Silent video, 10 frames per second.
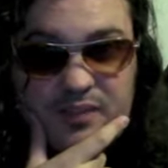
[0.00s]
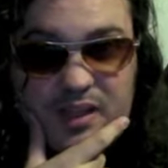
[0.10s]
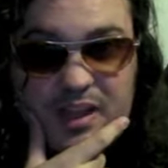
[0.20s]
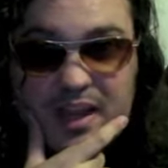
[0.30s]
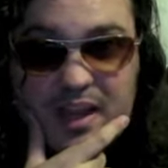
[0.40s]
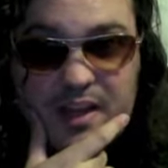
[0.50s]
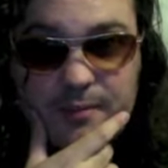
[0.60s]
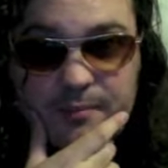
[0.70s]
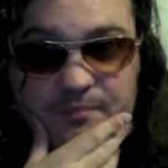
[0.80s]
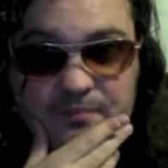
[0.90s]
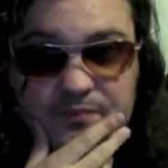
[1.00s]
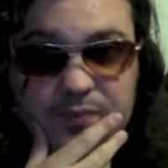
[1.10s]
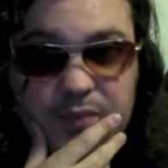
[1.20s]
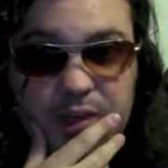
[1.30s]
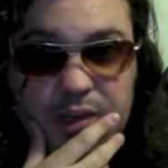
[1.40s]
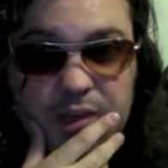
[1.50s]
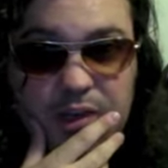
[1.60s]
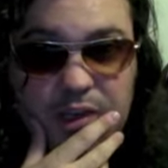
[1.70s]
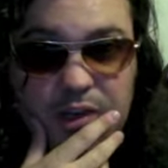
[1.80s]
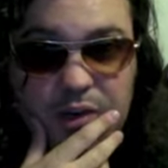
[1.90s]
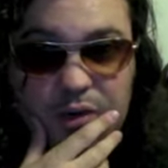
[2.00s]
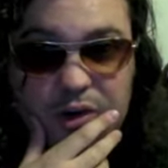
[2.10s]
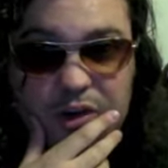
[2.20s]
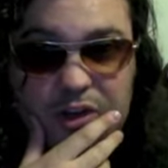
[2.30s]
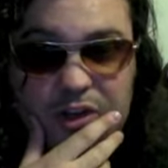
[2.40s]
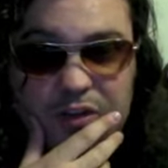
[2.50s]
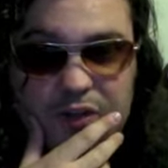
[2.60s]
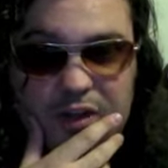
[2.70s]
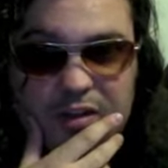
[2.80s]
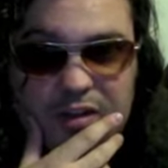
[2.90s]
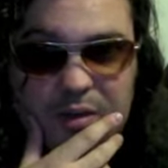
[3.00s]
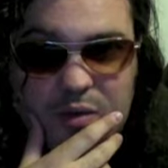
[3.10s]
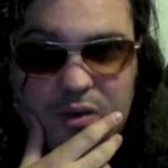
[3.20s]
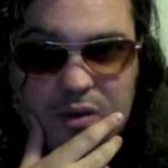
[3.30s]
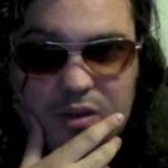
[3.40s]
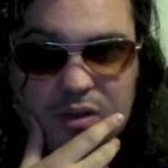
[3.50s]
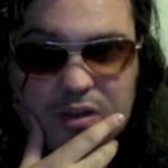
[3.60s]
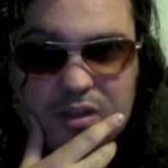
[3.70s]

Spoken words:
And or another funny scene where